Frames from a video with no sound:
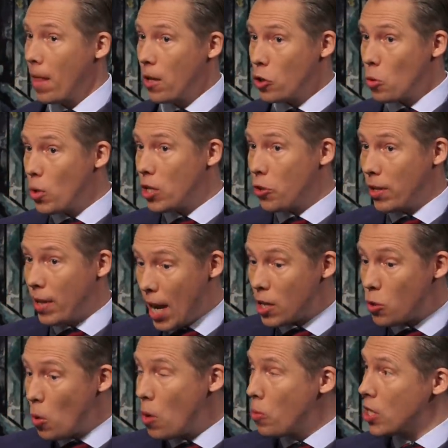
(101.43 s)
And so we,
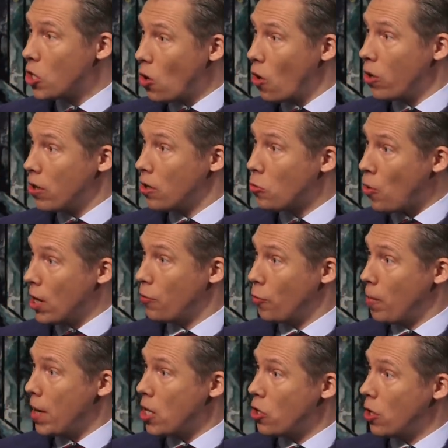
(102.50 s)
that's when we started the
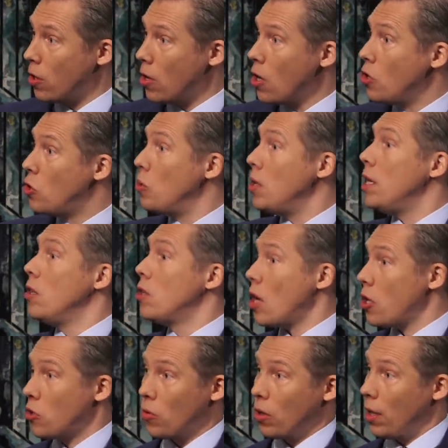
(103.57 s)
transformation to
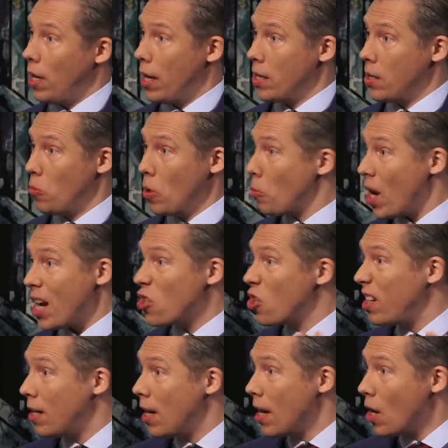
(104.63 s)
industrialize. We mm -hmm. were mm-hmm.
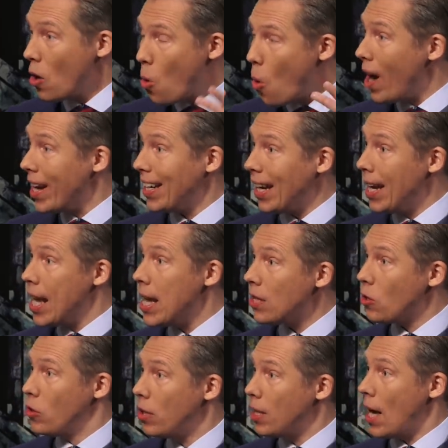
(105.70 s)
actually quite
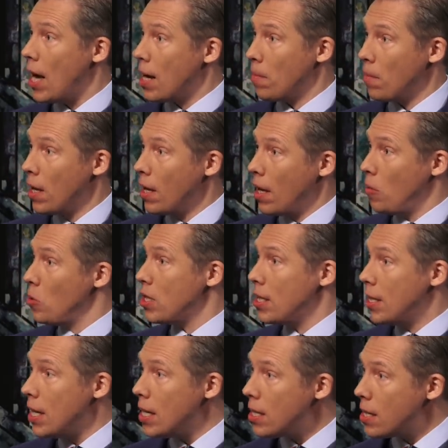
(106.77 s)
late to the game. It was
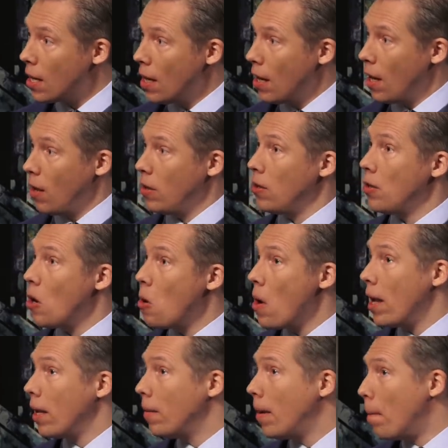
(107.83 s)
these, you know,
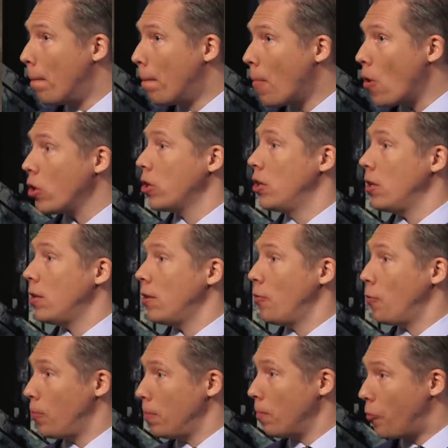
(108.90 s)
market,
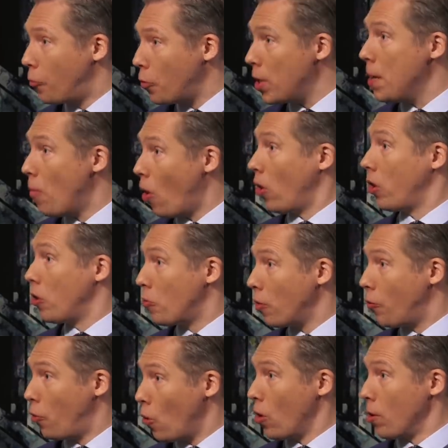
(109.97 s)
free market
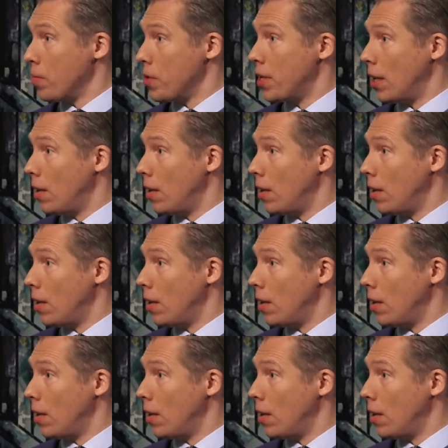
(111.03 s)
reforms.